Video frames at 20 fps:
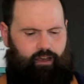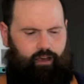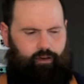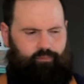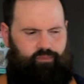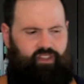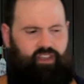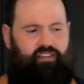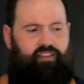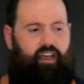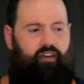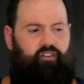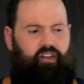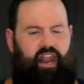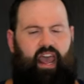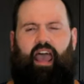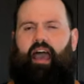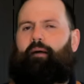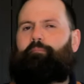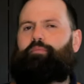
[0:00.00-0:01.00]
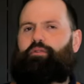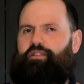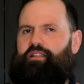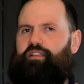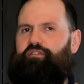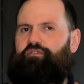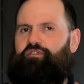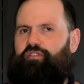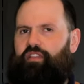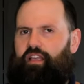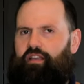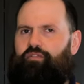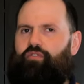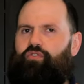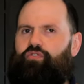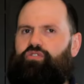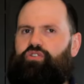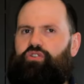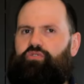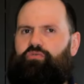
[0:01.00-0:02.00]
It does have an apple-y
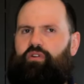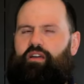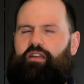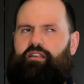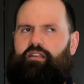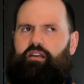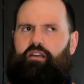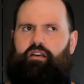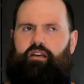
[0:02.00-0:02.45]
flavor to it,